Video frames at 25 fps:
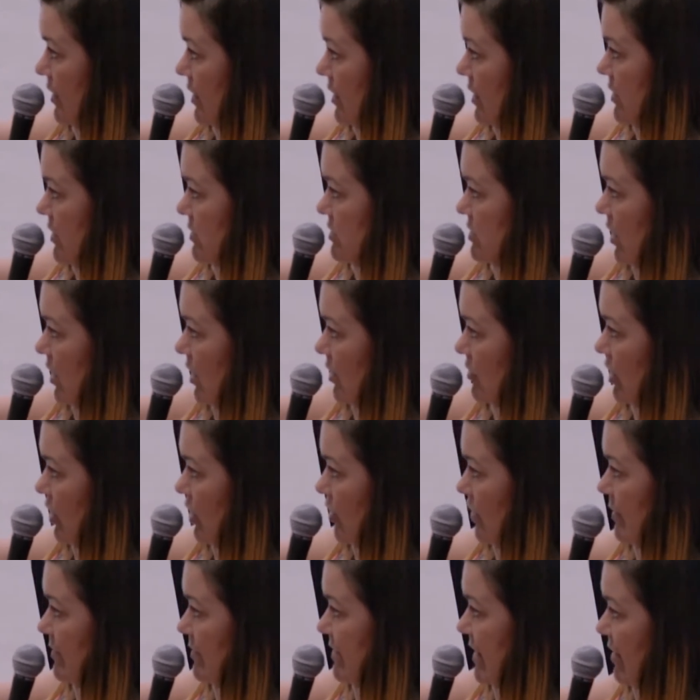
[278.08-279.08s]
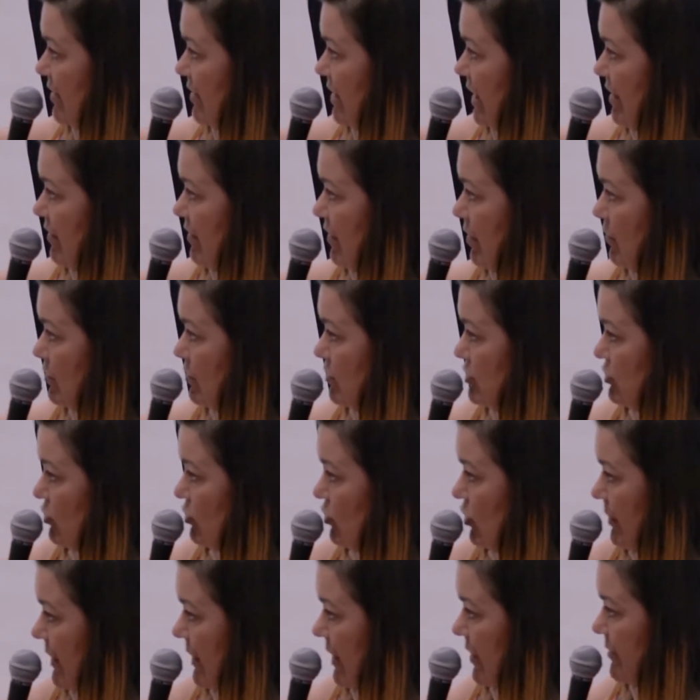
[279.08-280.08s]
So I'll note them down here and we'll
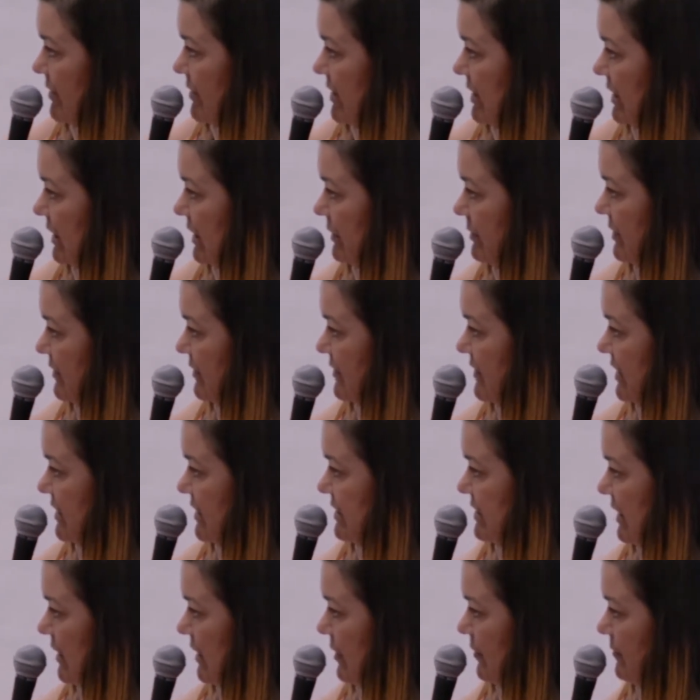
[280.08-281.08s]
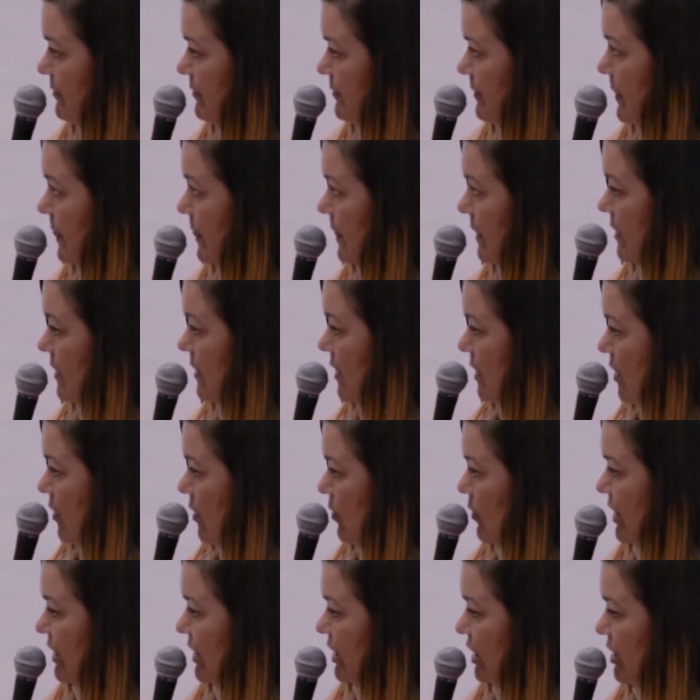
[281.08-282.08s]
talk about them in a little bit of detail.
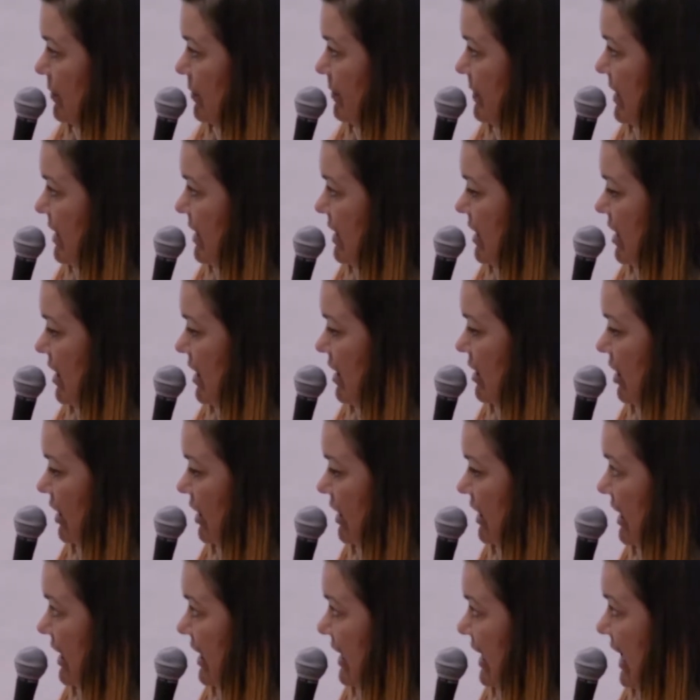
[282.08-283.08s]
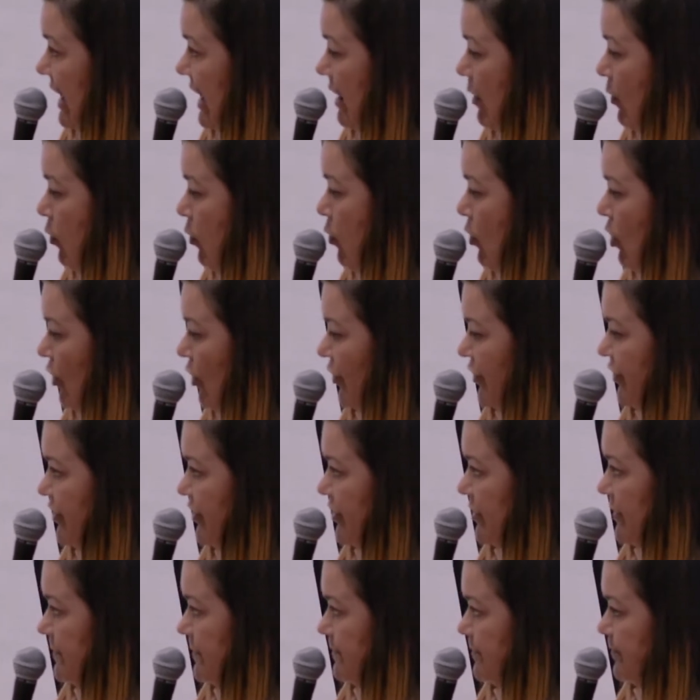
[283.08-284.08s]
We're going to be looking at what,
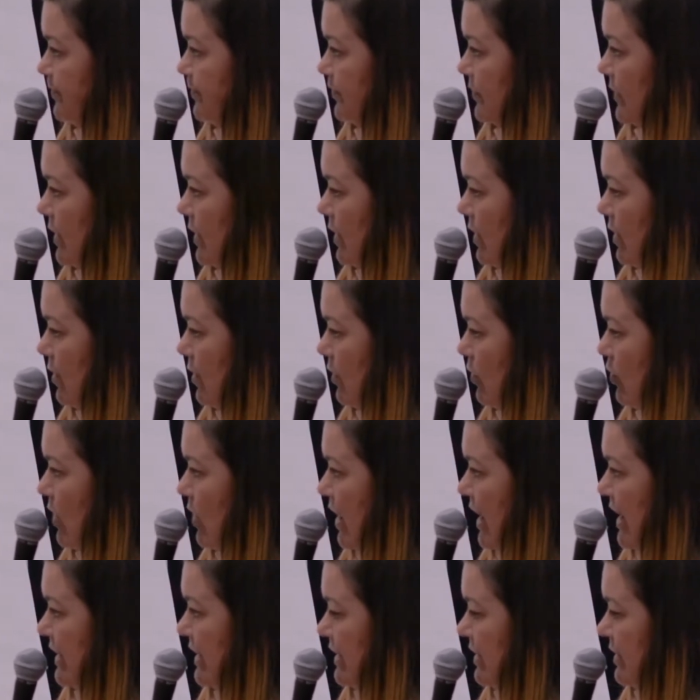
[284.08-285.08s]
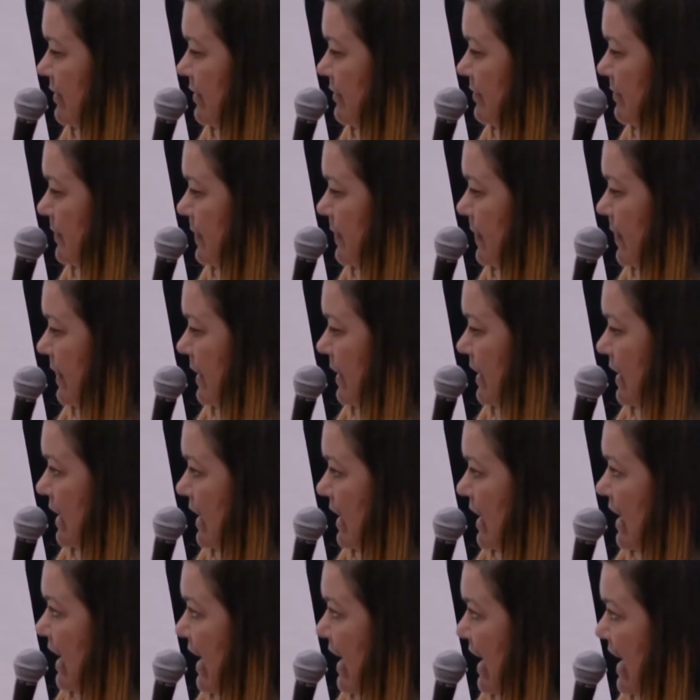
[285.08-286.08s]
when,
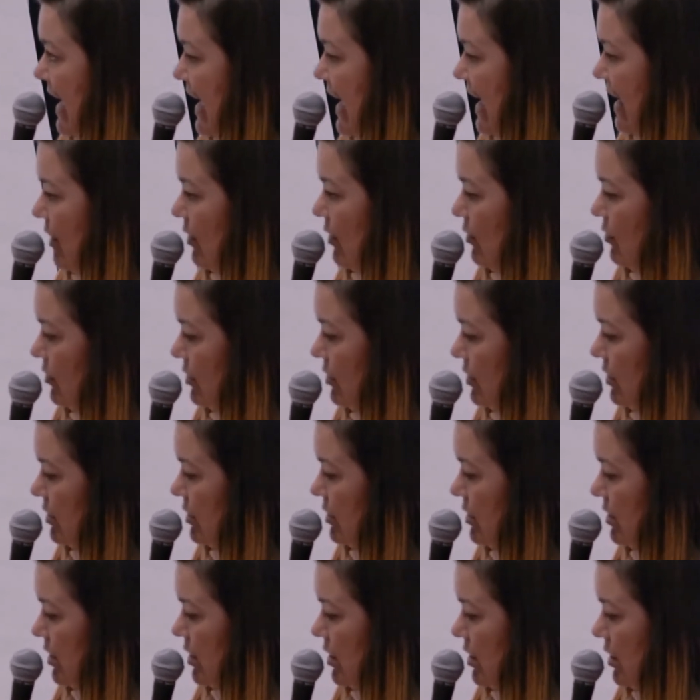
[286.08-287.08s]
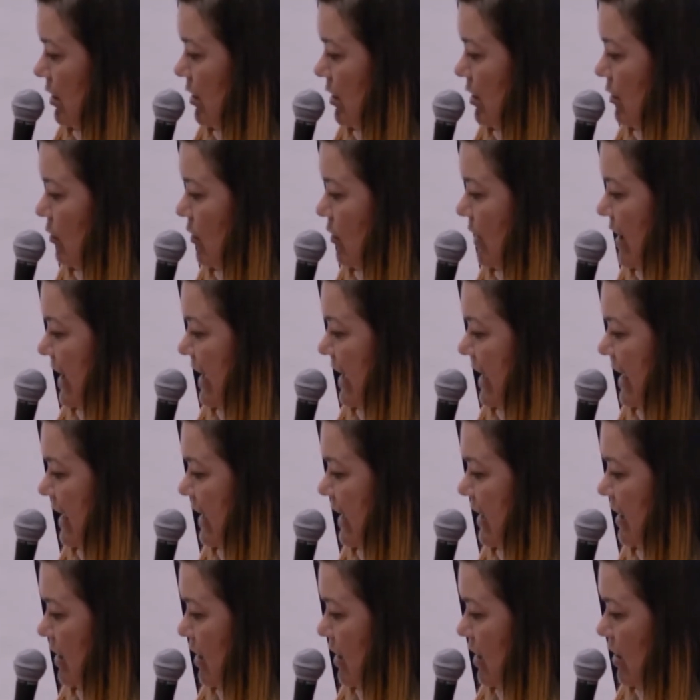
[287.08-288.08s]
how, where,
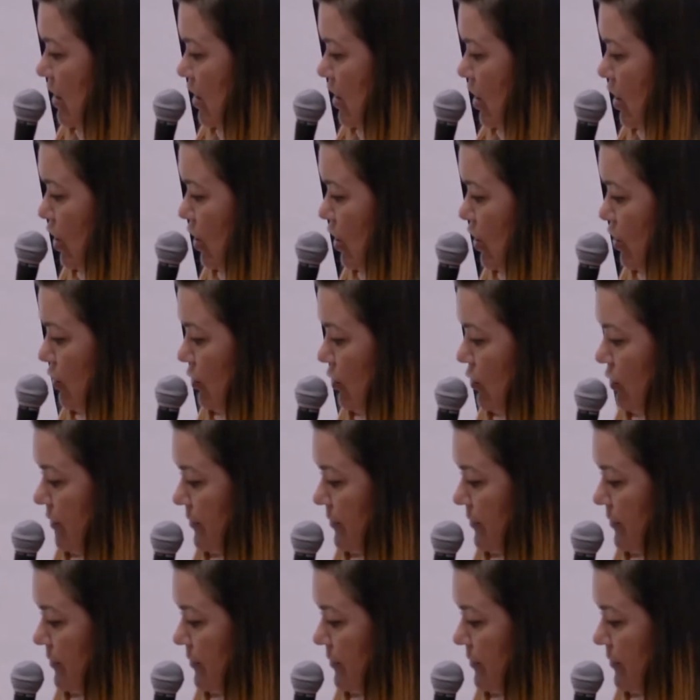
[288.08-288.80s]
who,